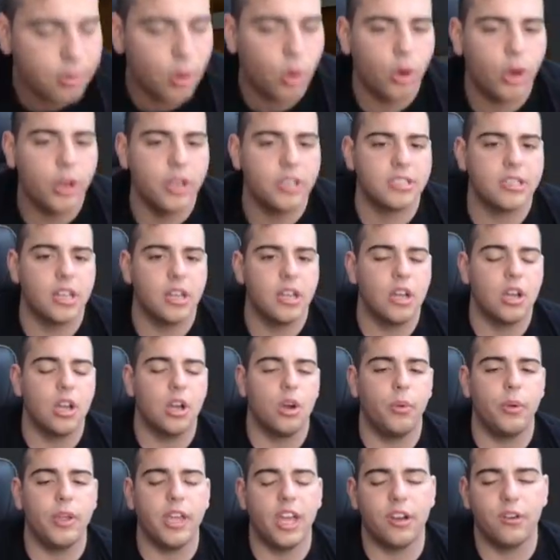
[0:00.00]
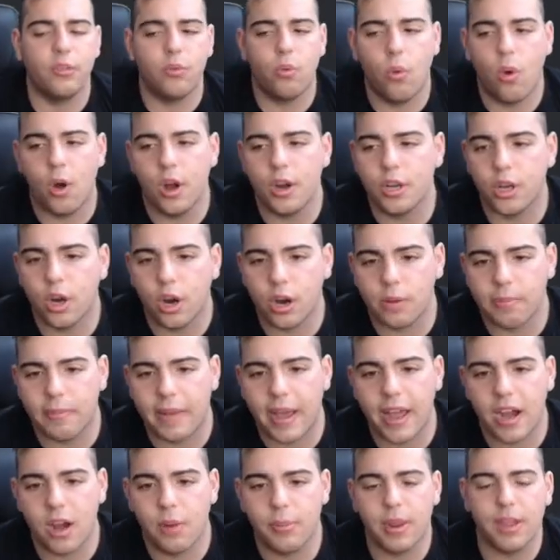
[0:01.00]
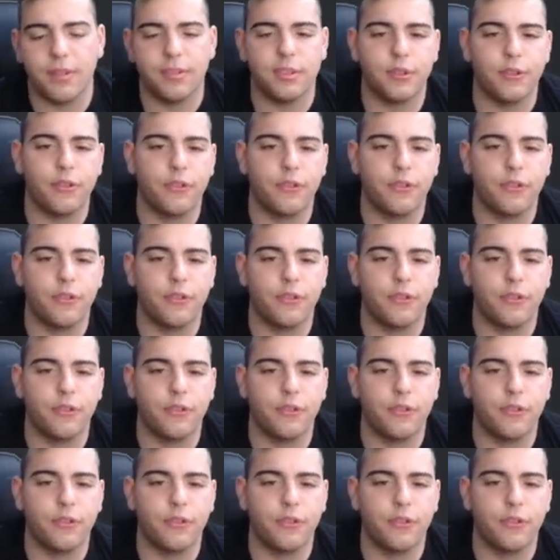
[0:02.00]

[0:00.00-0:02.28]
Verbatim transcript: boys. We have 1 Dark Matter. We have the